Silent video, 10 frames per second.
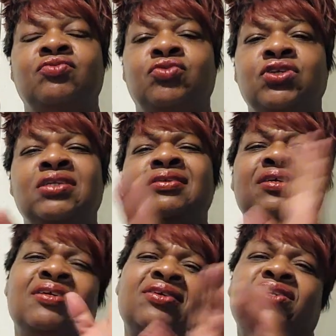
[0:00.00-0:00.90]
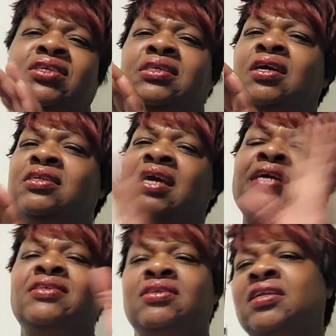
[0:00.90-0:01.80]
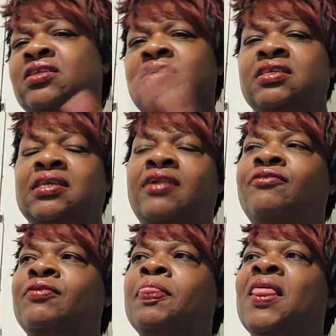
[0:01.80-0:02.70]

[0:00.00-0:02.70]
she sort of insulated herself.